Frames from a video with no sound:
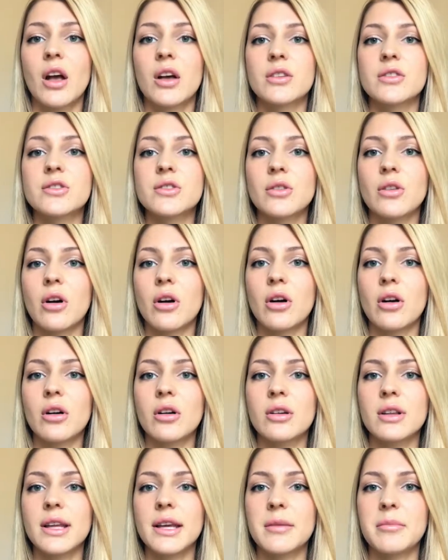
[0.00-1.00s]
So
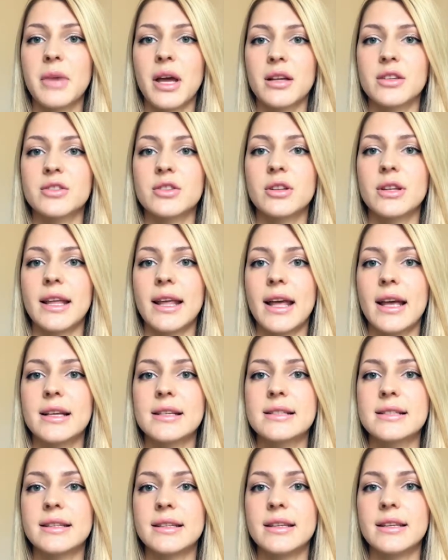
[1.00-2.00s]
earlier mentioned
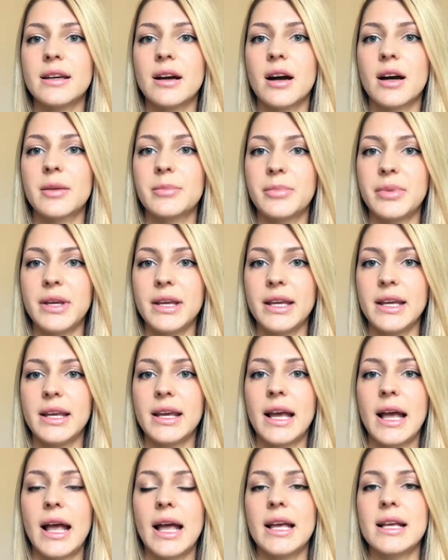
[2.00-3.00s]

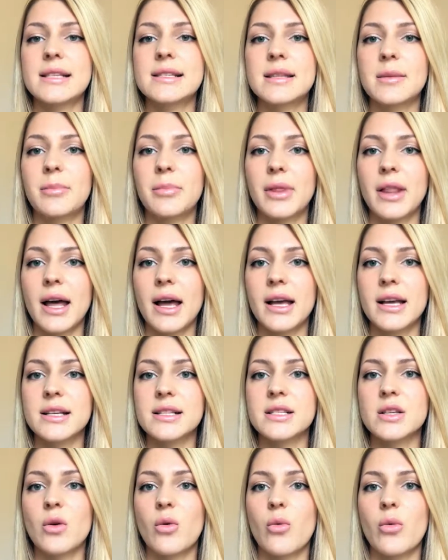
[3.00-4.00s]
SERP is the
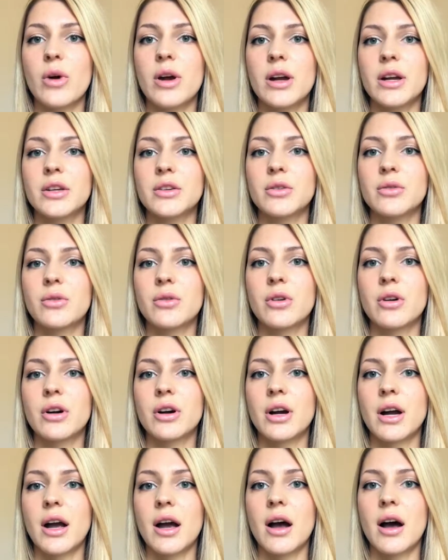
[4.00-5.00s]
place where
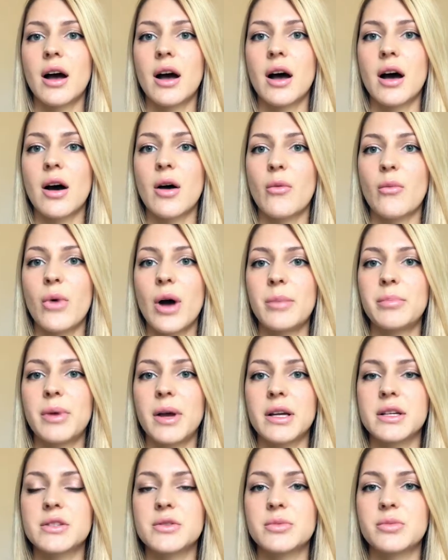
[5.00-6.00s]
your
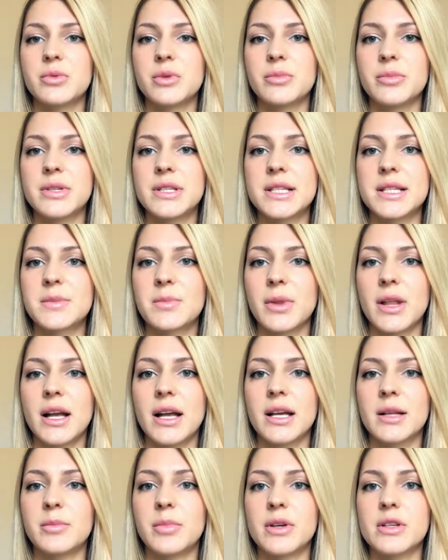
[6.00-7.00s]
webpage will be
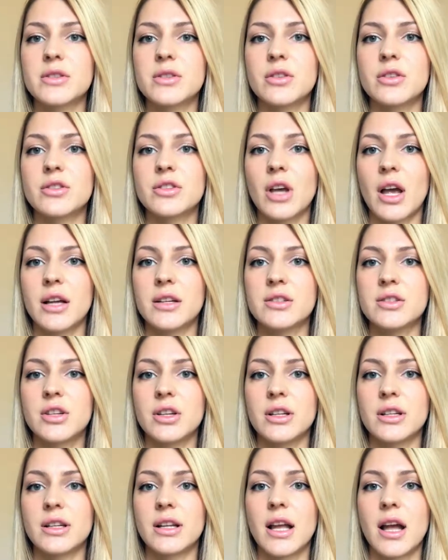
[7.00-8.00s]
displayed by search
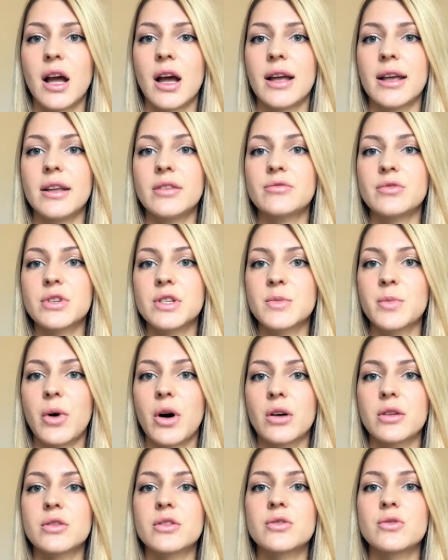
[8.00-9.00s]
engine in
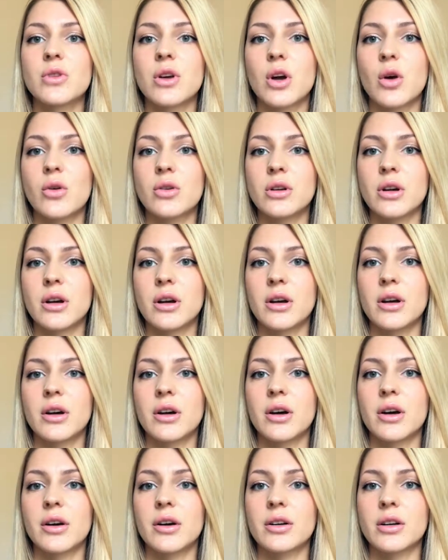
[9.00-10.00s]
response to
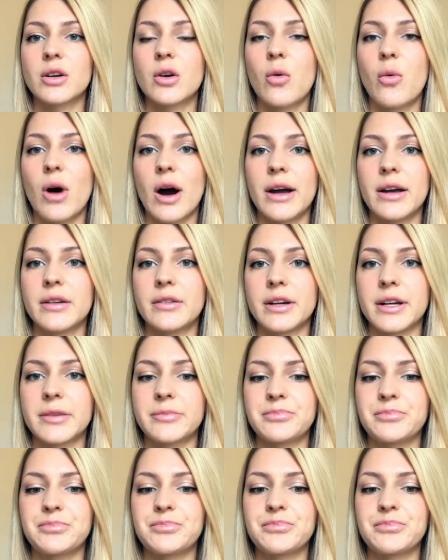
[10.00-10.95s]
a query.